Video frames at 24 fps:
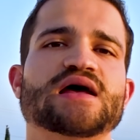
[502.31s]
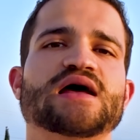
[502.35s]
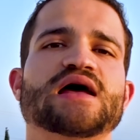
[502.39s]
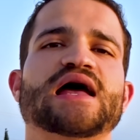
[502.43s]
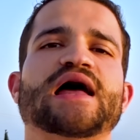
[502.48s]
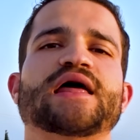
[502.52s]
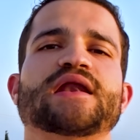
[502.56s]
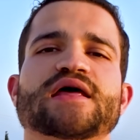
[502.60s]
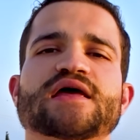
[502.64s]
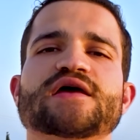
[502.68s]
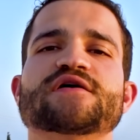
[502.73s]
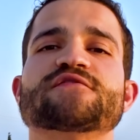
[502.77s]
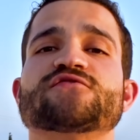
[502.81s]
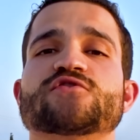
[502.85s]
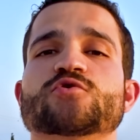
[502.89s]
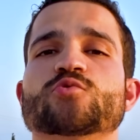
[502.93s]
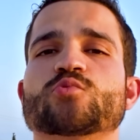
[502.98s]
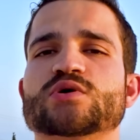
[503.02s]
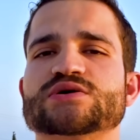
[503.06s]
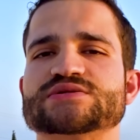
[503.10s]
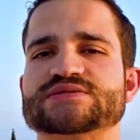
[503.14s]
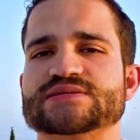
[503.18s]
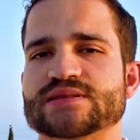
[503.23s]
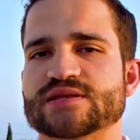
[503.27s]
And if you
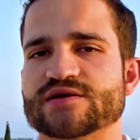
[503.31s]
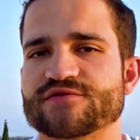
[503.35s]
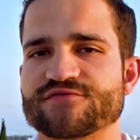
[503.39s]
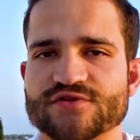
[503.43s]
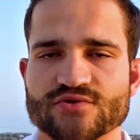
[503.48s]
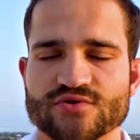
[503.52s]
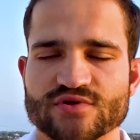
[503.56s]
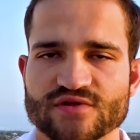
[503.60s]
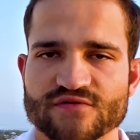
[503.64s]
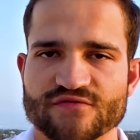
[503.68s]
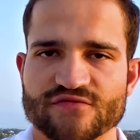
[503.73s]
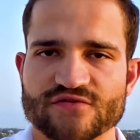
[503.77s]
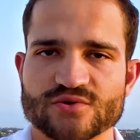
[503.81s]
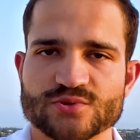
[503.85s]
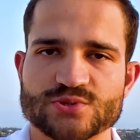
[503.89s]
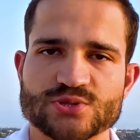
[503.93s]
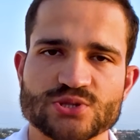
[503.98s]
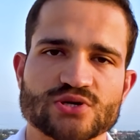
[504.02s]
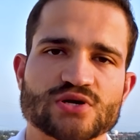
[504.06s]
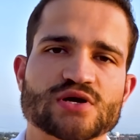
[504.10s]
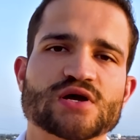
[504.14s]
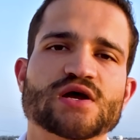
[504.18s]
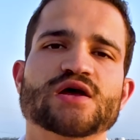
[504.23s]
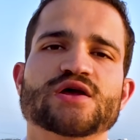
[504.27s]
want to live there in the
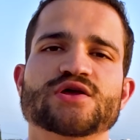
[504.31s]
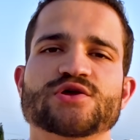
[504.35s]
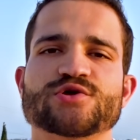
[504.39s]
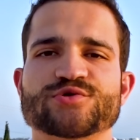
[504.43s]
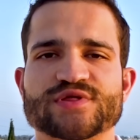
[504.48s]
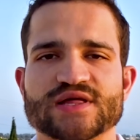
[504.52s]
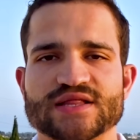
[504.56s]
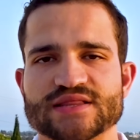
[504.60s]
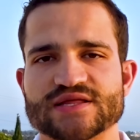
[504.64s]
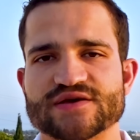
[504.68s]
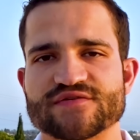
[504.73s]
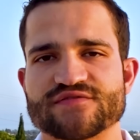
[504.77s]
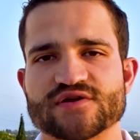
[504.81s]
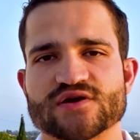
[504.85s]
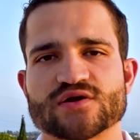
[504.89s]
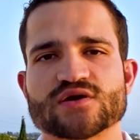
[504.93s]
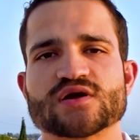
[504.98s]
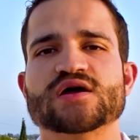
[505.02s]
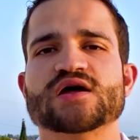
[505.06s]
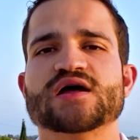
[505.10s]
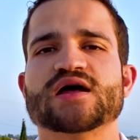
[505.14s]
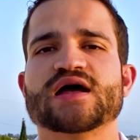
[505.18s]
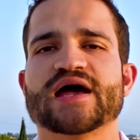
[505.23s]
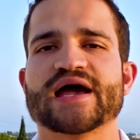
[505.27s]
future, you then live there
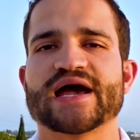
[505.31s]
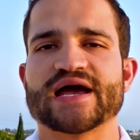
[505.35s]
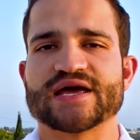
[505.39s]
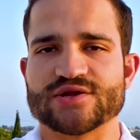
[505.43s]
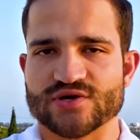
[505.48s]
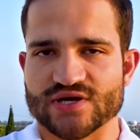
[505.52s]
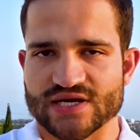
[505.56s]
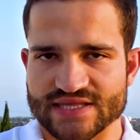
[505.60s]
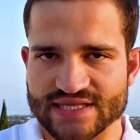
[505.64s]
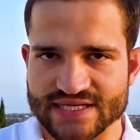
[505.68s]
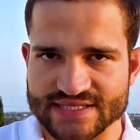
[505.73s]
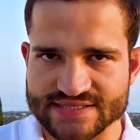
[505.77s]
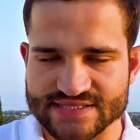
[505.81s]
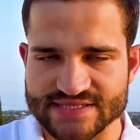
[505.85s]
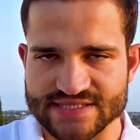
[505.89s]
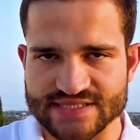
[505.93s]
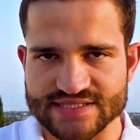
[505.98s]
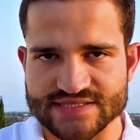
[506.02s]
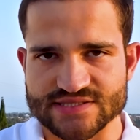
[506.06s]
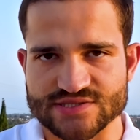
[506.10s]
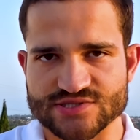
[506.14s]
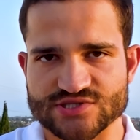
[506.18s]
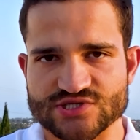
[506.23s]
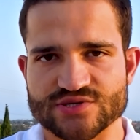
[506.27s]
and you get that
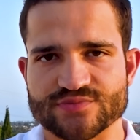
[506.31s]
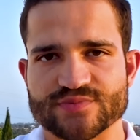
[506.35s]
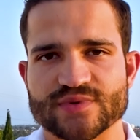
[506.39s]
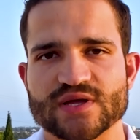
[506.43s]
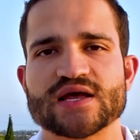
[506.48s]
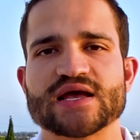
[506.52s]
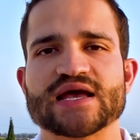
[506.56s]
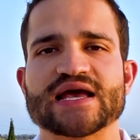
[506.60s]
citizenship.